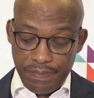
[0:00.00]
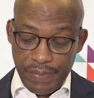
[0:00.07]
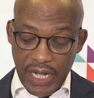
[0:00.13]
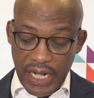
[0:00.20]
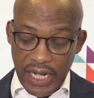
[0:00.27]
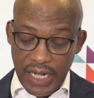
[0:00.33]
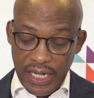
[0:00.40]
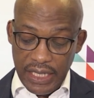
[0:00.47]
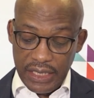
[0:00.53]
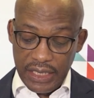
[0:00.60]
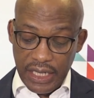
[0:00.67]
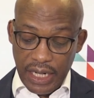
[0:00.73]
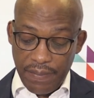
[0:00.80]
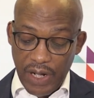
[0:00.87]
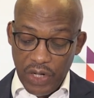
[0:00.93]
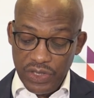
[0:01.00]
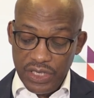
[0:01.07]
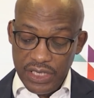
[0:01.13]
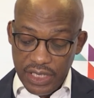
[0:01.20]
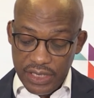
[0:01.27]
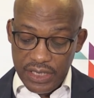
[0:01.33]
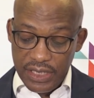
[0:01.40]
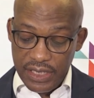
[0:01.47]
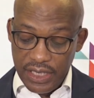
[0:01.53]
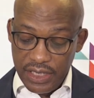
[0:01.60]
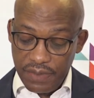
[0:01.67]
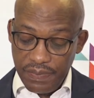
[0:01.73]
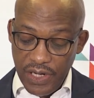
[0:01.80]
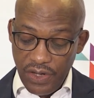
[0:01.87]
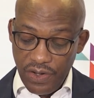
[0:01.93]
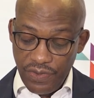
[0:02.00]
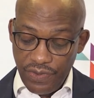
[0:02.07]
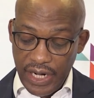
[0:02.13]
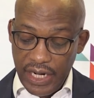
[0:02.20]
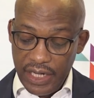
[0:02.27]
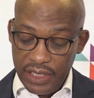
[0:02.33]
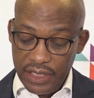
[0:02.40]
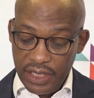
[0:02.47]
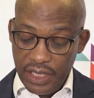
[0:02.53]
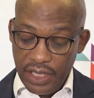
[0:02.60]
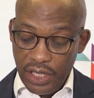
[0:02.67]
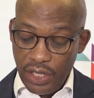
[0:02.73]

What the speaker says: by about 66 million rand,